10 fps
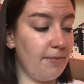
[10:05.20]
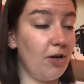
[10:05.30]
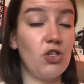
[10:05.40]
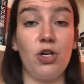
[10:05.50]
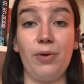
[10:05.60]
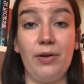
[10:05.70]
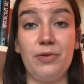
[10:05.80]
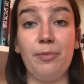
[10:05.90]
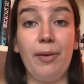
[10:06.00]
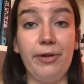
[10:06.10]
not sure when it was
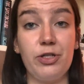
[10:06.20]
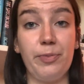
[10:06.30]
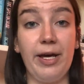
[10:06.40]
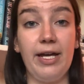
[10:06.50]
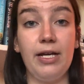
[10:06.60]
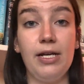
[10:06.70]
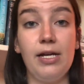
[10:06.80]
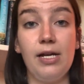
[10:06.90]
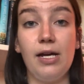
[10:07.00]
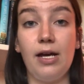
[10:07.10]
published, but
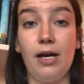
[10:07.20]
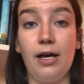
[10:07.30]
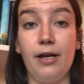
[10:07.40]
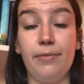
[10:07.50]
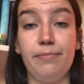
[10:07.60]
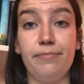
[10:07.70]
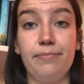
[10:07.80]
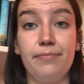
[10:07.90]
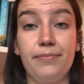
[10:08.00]
I'm